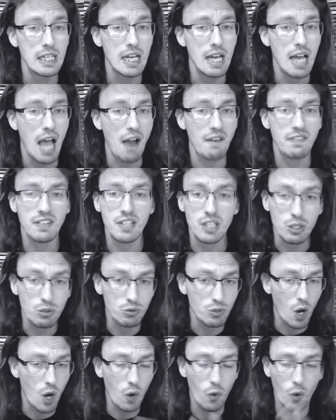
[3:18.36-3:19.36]
Everything you
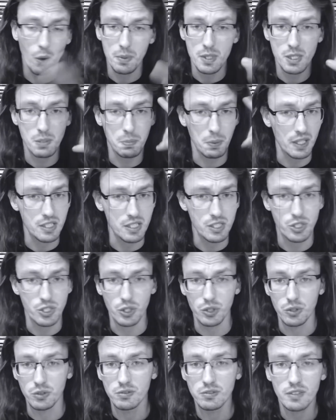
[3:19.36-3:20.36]
know will be split in
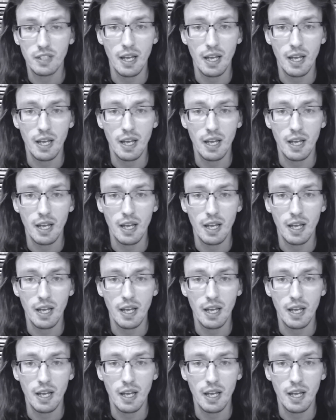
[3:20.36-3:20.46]
two.